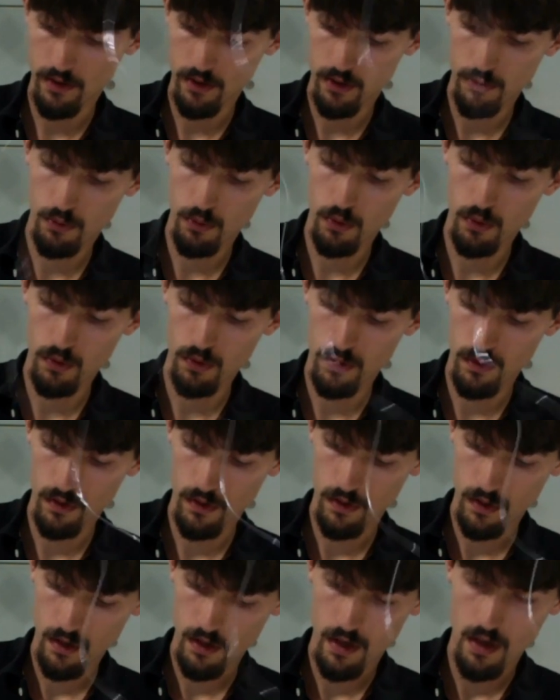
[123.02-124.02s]
the spool,
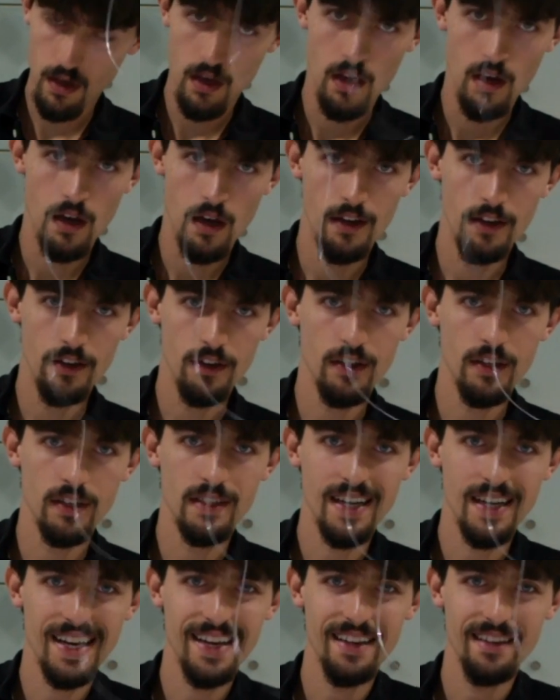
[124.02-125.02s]
and you're going to
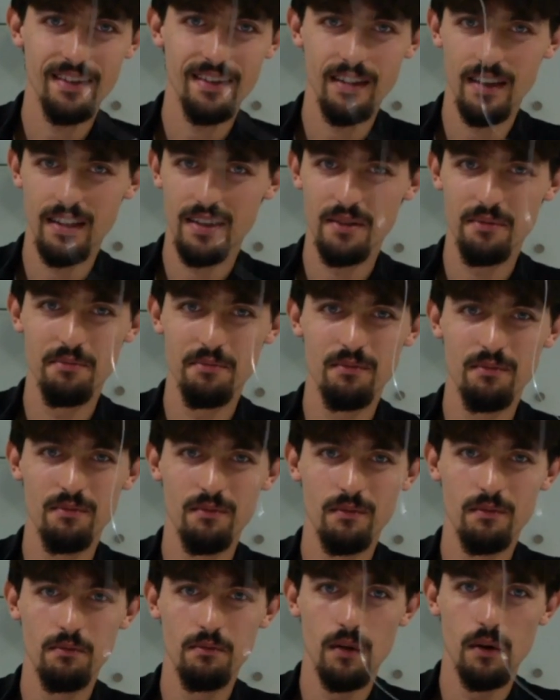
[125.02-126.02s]
tie like a
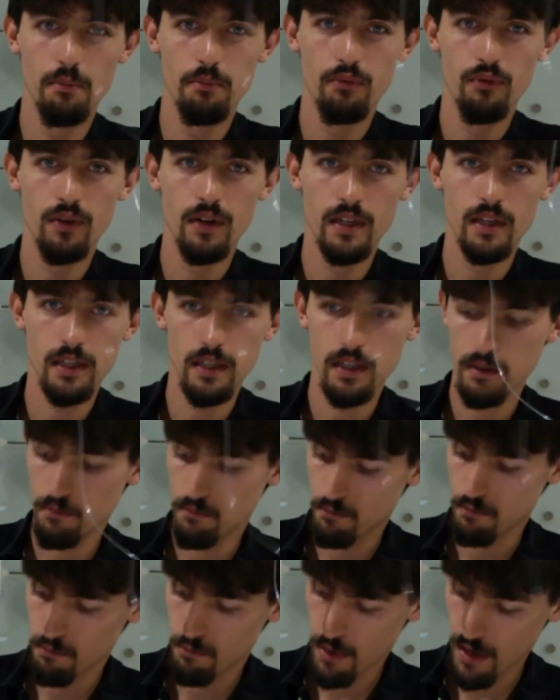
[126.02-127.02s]

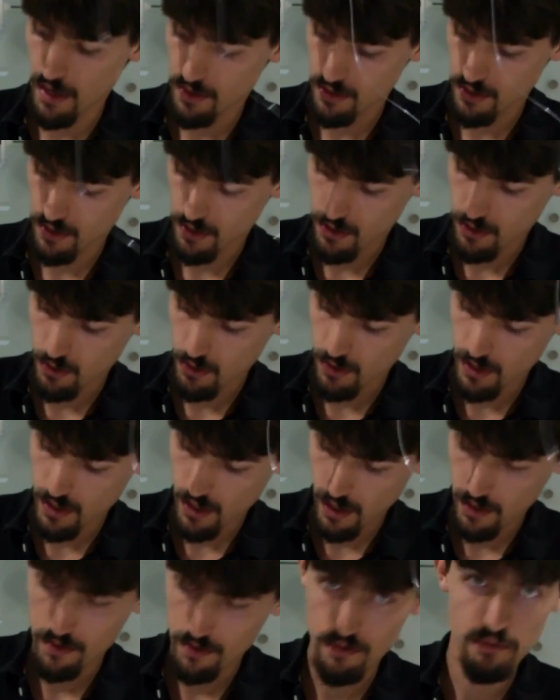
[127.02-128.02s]
pretty basic uni
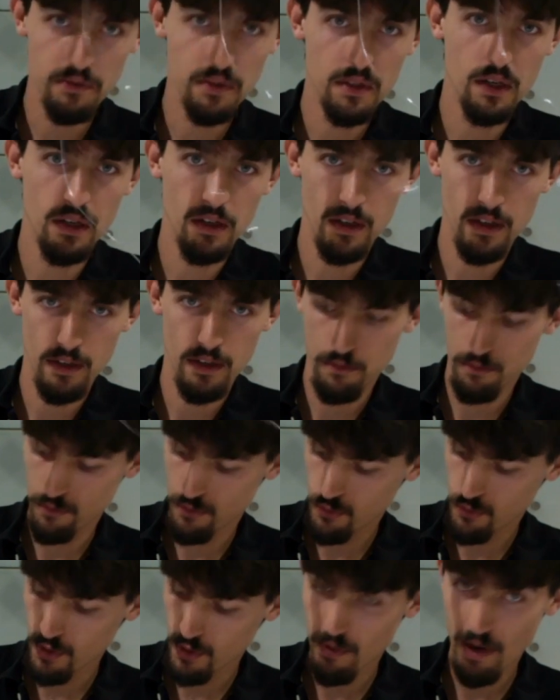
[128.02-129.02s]
knot,
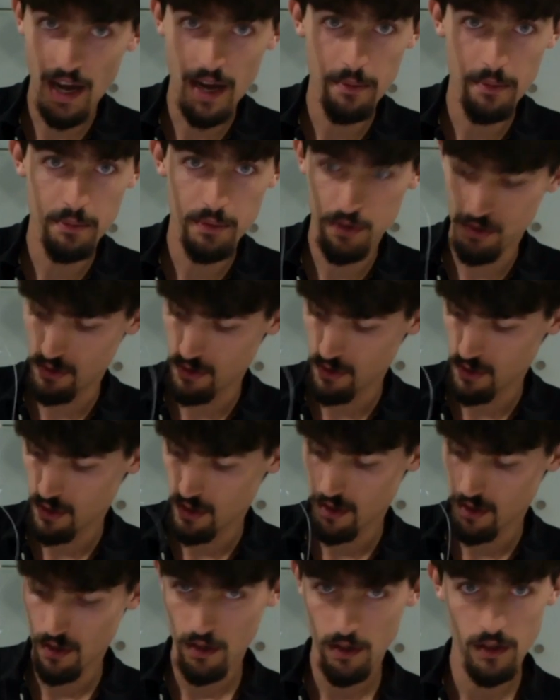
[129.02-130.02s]
3 wraps,
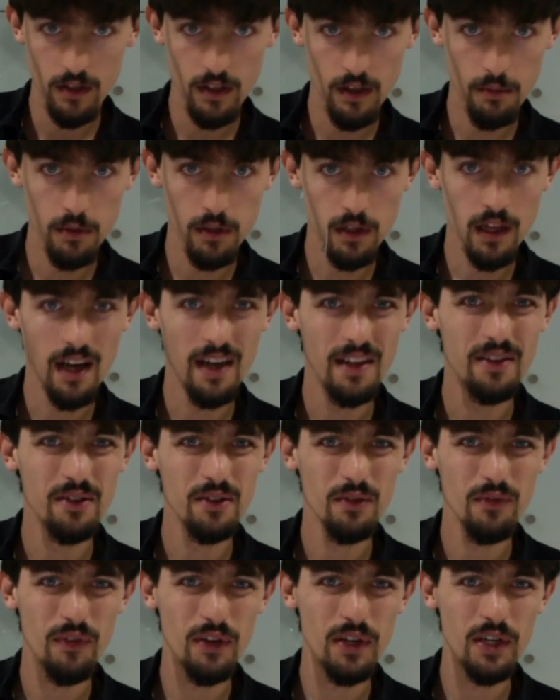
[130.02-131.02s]
double line.
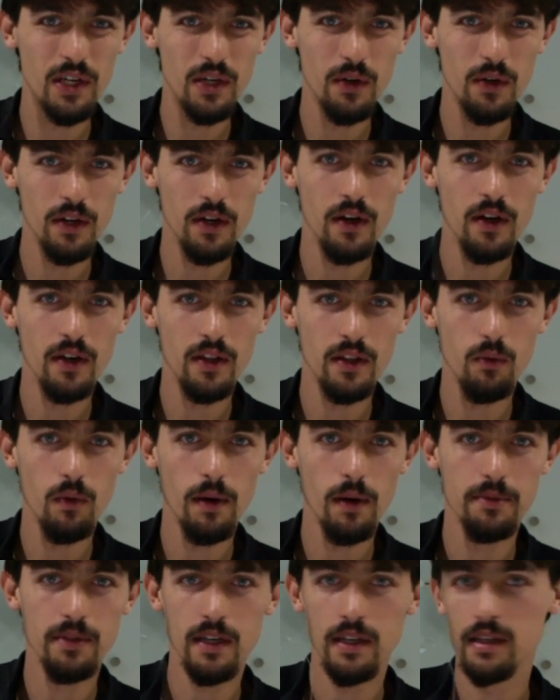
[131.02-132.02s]
There's a video here on the
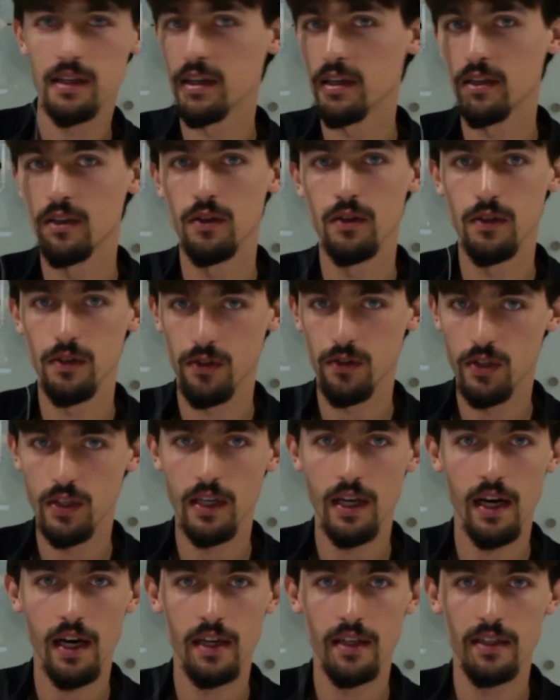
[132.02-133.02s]
website that you can
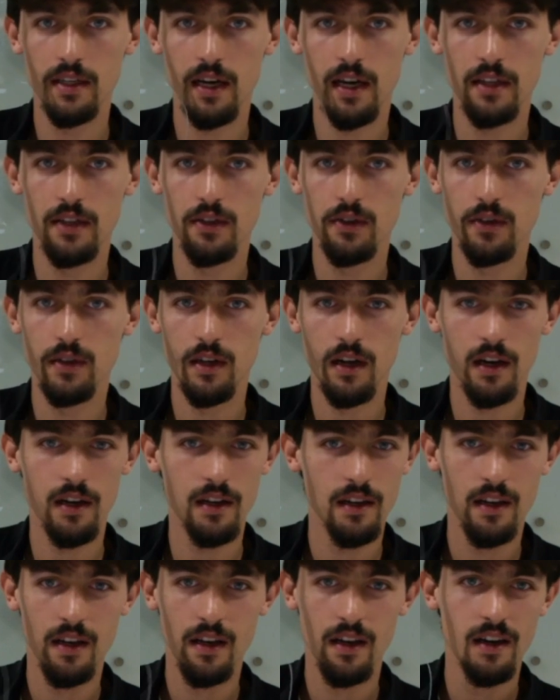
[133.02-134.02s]
see how to tie the uni
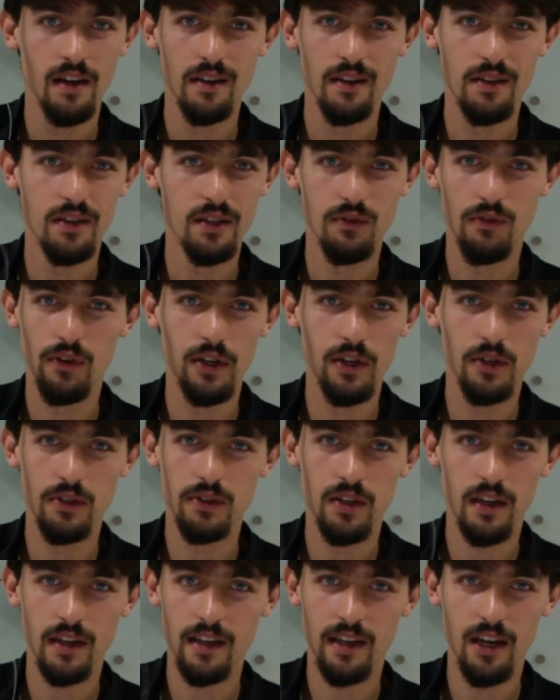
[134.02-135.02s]
knot. This video is
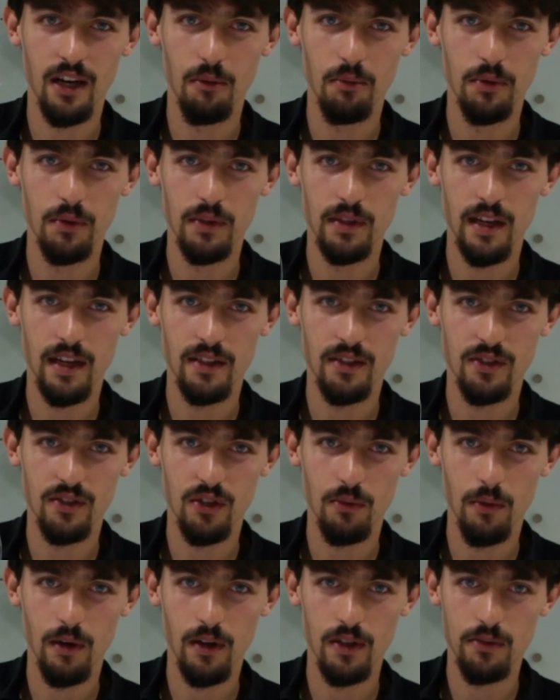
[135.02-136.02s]
not going to help you with that so
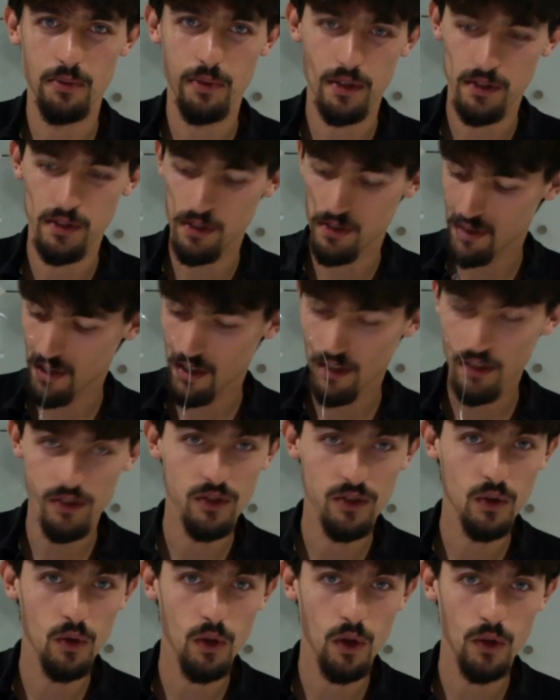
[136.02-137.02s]
much because it's not
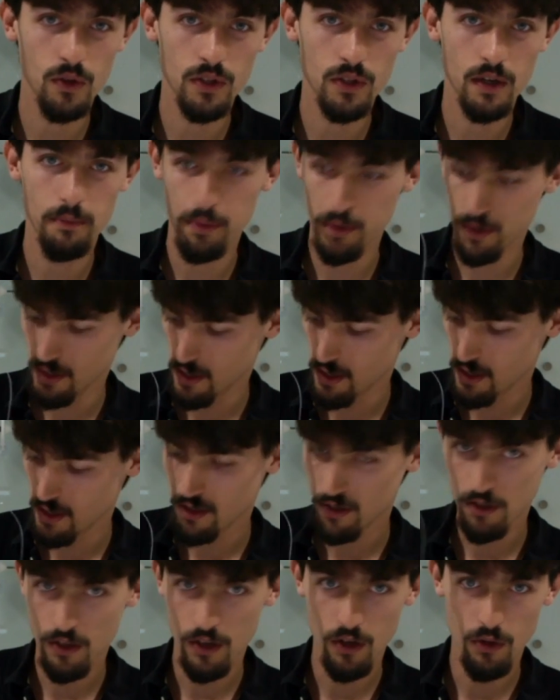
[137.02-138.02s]
so close up.
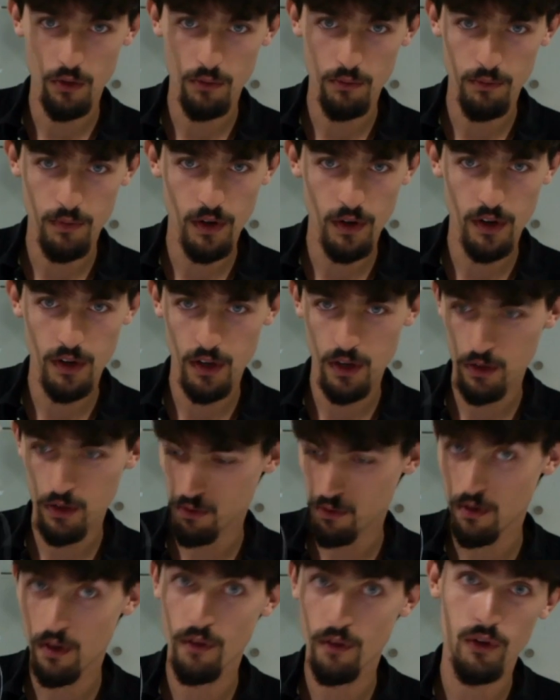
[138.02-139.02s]
So here you
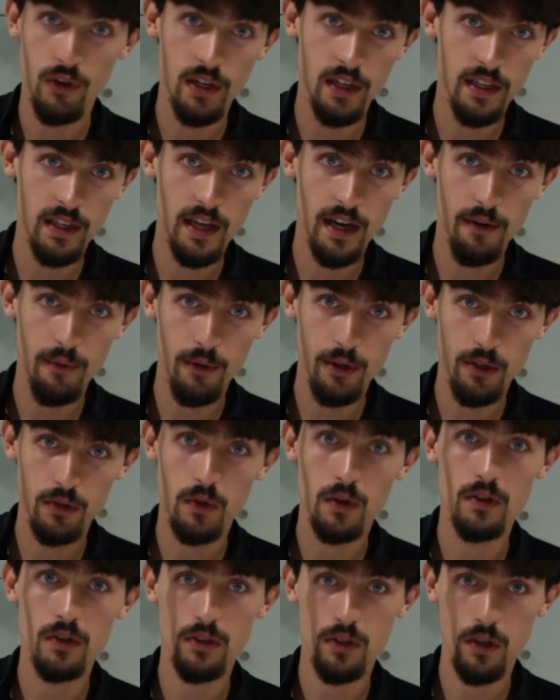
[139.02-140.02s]
go. If you need that
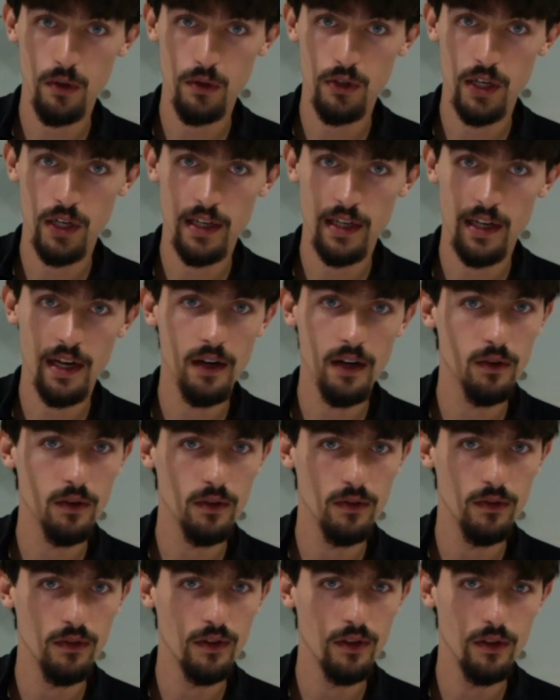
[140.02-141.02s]
resource, go check it
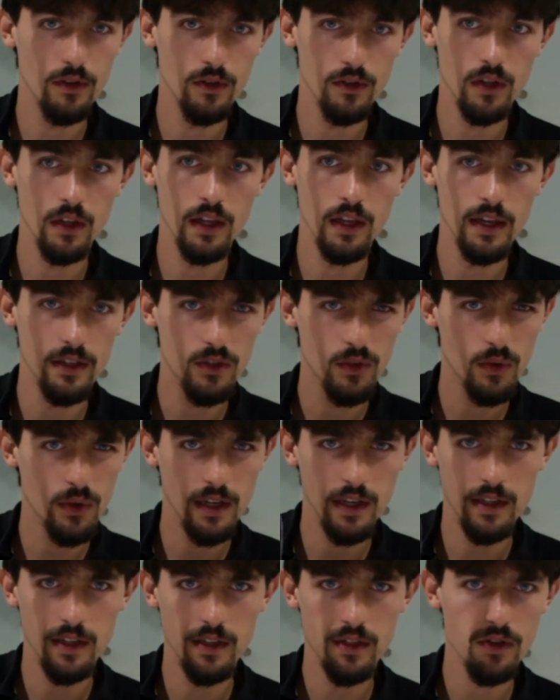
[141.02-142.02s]
out. There's a link to it
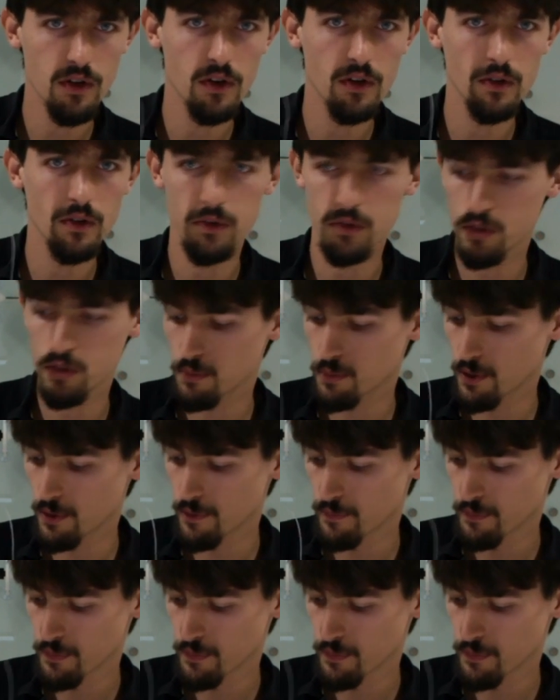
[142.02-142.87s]
in this article somewhere.